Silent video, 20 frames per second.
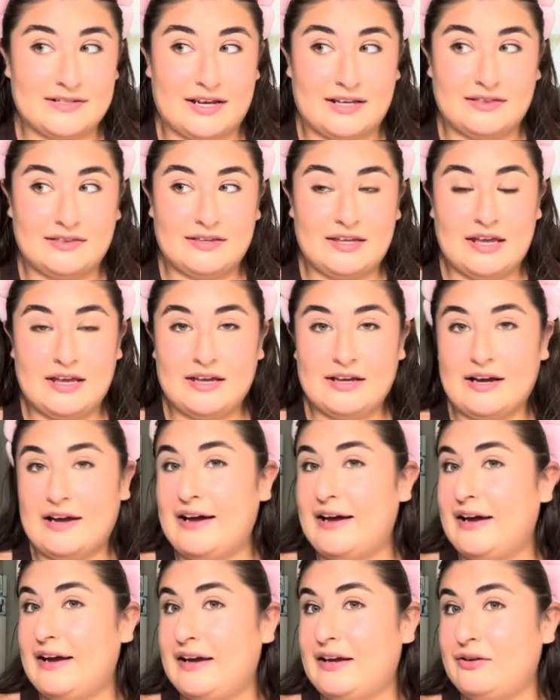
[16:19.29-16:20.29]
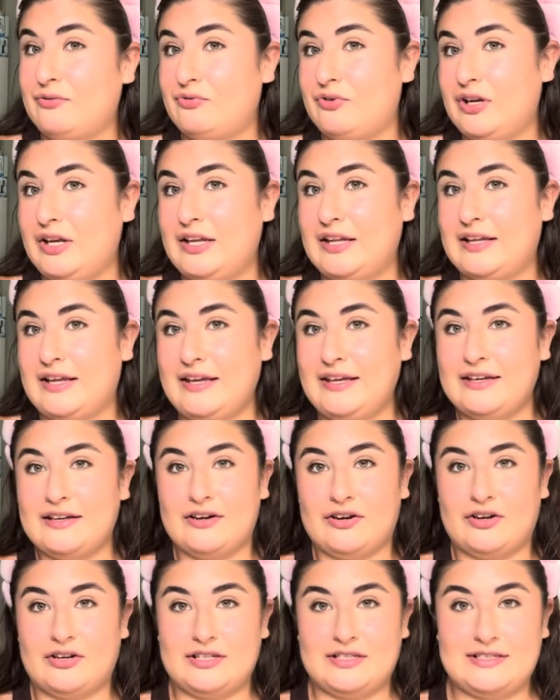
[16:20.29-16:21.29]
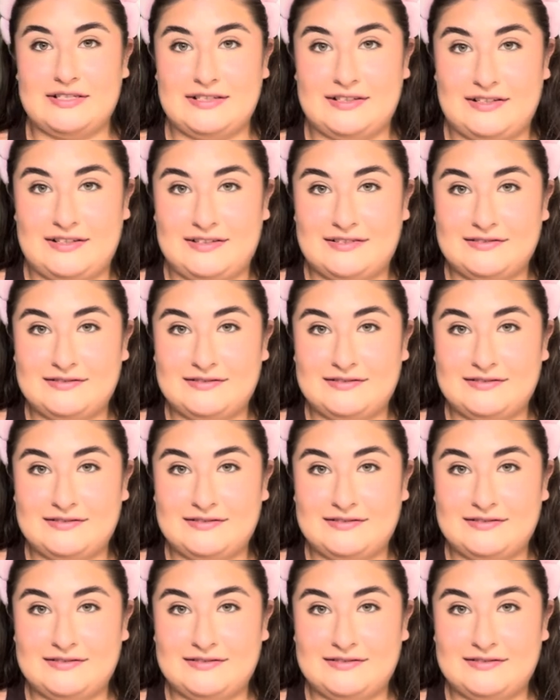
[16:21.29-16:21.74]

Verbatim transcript: I think I really like it, honestly.